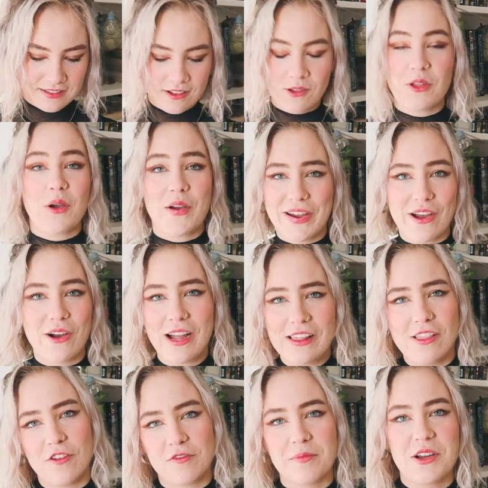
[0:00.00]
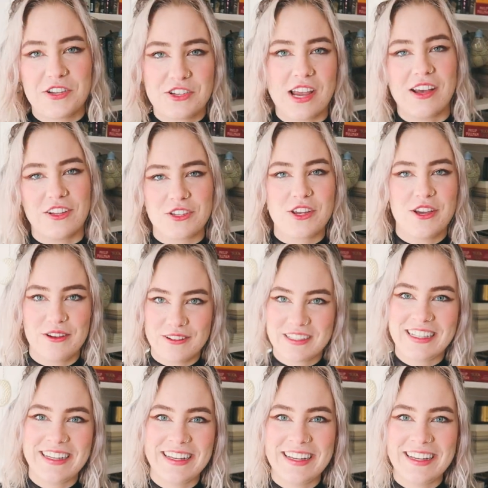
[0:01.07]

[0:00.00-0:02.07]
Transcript: Although I, I love my shell too.